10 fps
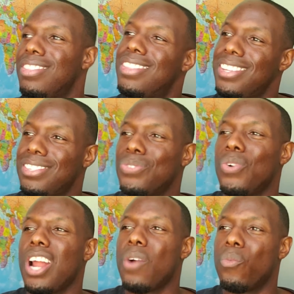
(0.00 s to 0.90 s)
This is
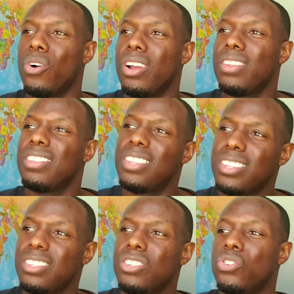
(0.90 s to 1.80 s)
what I want.
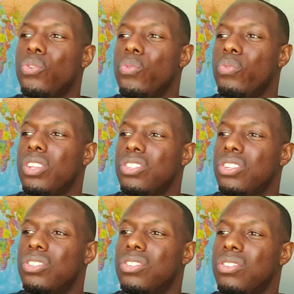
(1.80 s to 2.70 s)
This
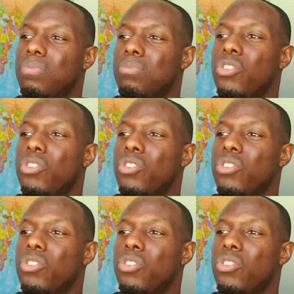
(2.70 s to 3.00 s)
is